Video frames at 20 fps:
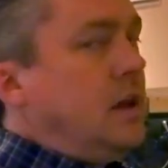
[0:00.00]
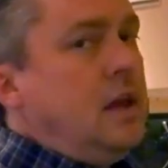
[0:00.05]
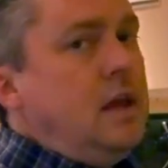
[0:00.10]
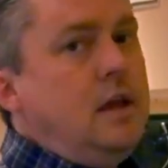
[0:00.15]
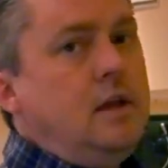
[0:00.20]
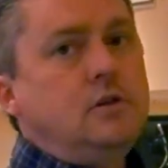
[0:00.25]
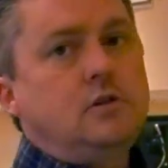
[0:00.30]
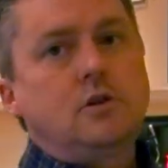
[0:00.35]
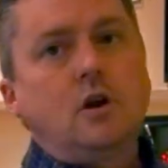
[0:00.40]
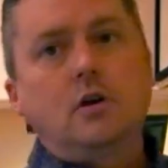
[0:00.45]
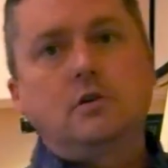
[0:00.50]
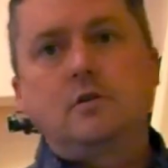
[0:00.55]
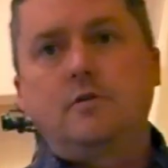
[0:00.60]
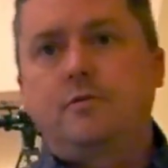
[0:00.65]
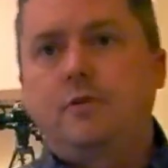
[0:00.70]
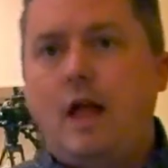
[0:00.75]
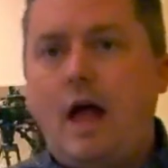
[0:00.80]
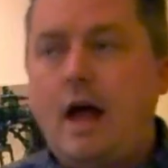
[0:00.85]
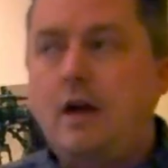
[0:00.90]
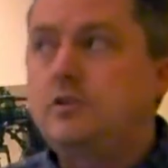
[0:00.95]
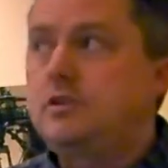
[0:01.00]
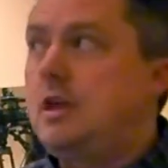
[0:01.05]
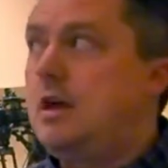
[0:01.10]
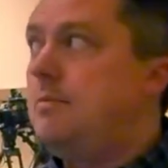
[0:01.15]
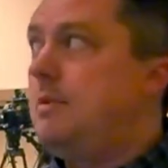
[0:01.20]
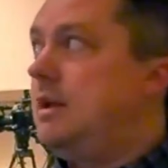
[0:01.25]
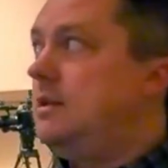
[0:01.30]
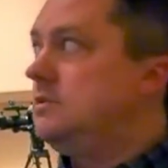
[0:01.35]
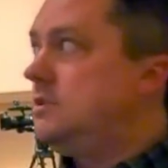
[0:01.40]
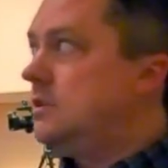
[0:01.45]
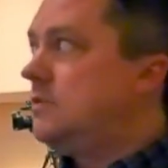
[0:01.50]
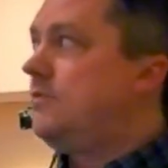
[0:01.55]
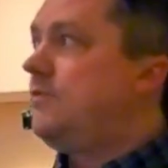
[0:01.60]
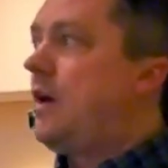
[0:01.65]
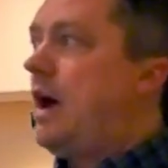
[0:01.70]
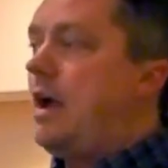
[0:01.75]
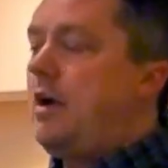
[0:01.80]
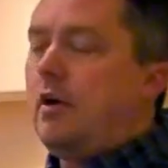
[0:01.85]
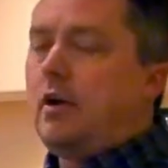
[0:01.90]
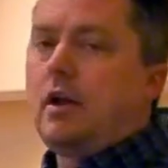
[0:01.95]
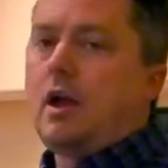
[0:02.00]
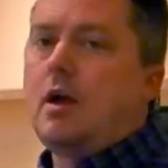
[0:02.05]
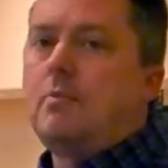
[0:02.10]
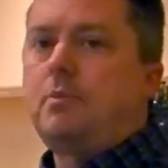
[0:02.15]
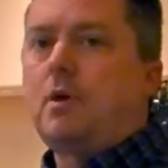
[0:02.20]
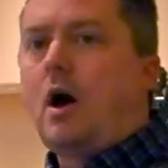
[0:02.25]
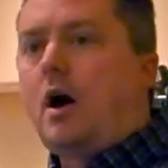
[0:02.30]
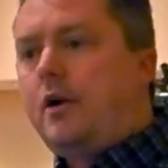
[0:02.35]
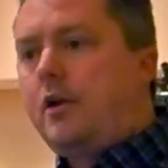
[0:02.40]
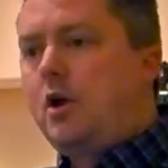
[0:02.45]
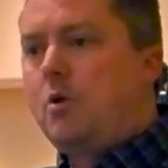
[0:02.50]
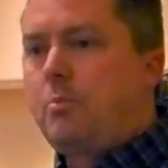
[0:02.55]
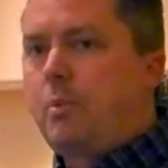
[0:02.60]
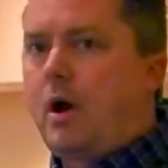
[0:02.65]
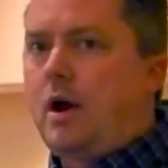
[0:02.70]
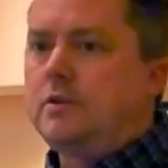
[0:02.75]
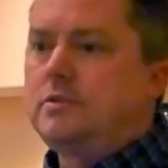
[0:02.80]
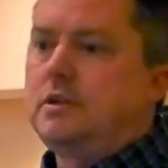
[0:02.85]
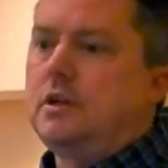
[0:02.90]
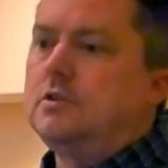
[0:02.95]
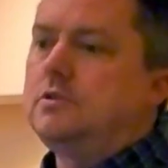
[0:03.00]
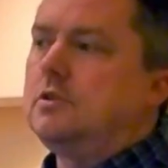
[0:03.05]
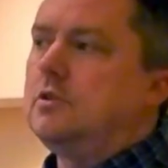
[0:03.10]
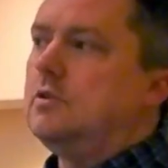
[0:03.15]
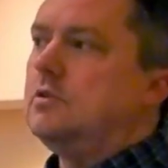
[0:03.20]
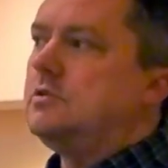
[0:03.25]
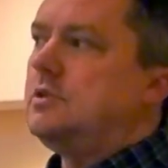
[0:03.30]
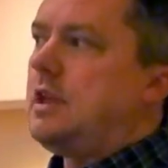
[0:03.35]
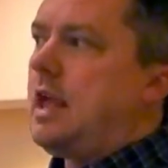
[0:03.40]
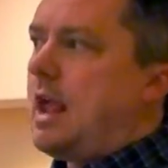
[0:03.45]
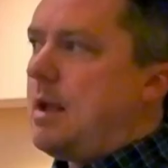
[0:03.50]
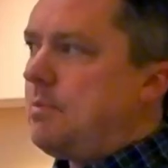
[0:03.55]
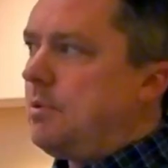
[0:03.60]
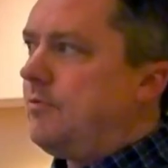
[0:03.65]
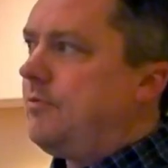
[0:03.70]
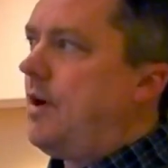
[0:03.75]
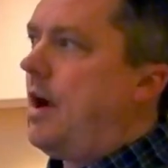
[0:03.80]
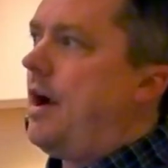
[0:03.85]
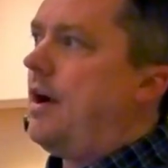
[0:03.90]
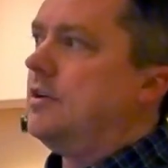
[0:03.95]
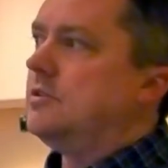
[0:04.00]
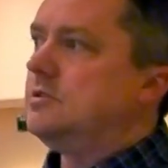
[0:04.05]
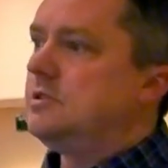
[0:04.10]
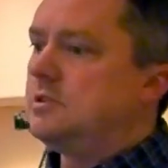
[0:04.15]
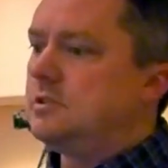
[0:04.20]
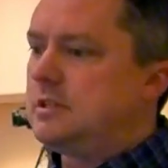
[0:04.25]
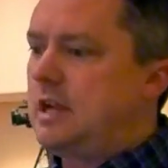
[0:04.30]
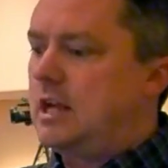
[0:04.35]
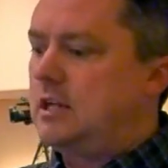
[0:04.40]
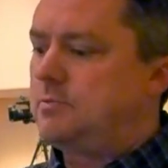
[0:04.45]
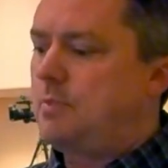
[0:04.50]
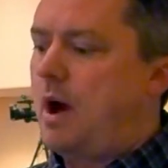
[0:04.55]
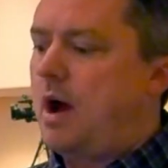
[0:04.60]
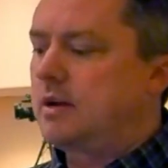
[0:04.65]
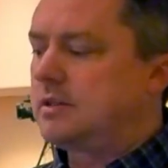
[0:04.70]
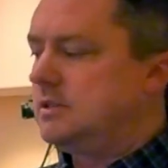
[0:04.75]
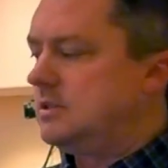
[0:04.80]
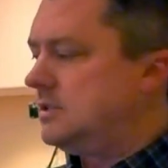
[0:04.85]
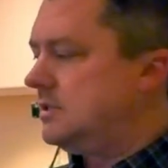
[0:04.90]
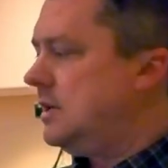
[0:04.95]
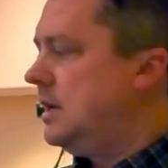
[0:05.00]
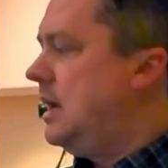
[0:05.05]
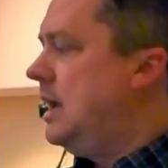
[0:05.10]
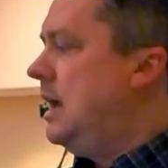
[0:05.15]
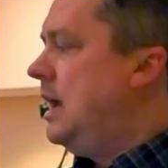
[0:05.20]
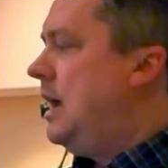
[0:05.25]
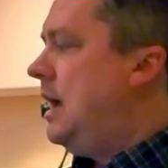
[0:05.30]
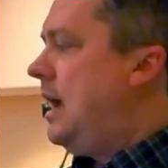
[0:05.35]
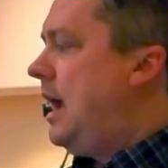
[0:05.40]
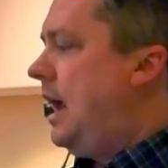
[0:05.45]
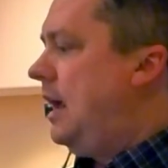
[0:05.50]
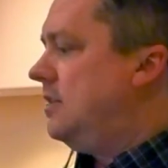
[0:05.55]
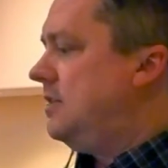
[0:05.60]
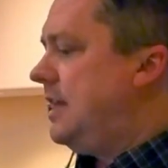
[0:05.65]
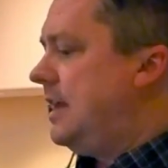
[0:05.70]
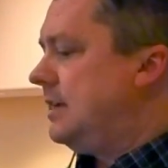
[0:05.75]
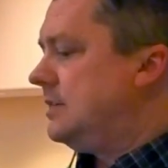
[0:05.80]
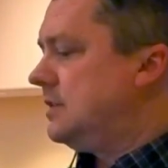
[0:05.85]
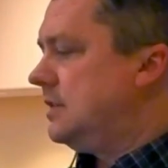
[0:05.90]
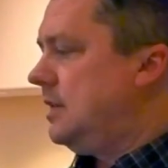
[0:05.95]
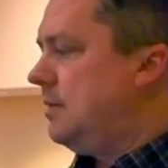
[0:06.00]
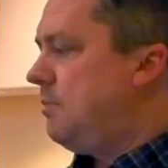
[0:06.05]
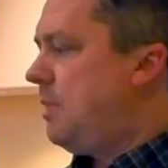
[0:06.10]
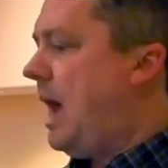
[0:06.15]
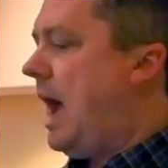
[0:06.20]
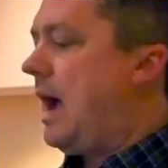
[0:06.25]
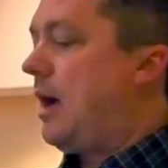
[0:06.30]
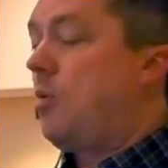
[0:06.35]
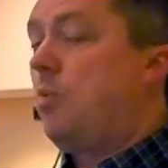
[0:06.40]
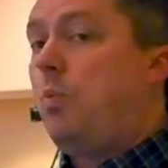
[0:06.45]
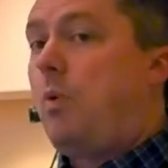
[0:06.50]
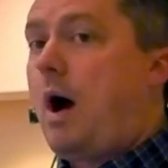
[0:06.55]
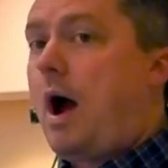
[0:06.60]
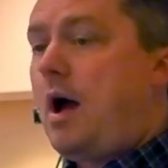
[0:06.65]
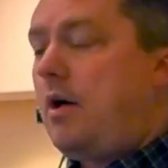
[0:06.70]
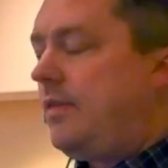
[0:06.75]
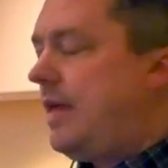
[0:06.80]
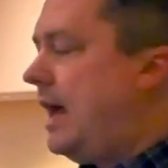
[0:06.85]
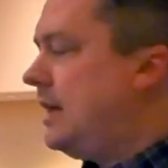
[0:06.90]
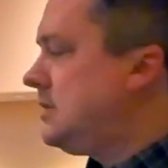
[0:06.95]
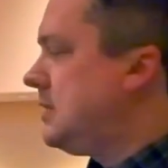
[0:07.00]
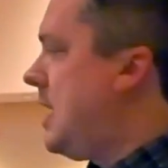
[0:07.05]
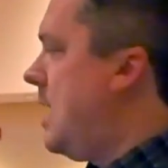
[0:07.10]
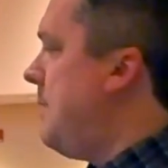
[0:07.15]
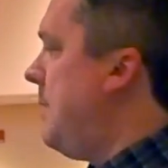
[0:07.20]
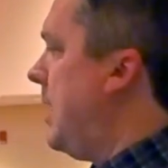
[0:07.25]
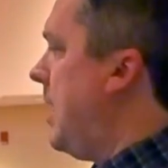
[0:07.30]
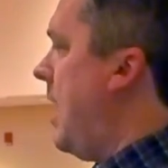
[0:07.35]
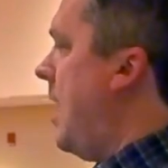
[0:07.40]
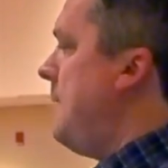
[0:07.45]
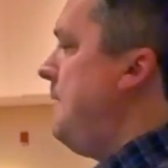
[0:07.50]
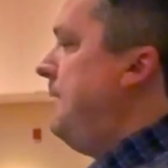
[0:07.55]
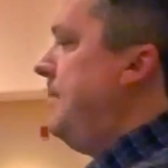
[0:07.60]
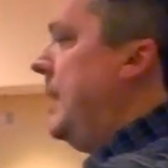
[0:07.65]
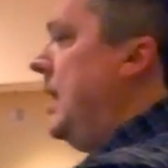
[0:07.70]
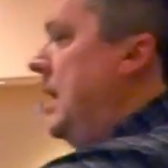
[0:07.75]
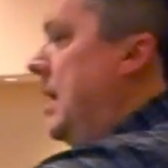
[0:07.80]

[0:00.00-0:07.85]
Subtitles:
key start to flash. That means it's firing up the audio processors, the amplifiers, the stage boxes, and things in the back. While that's coming up,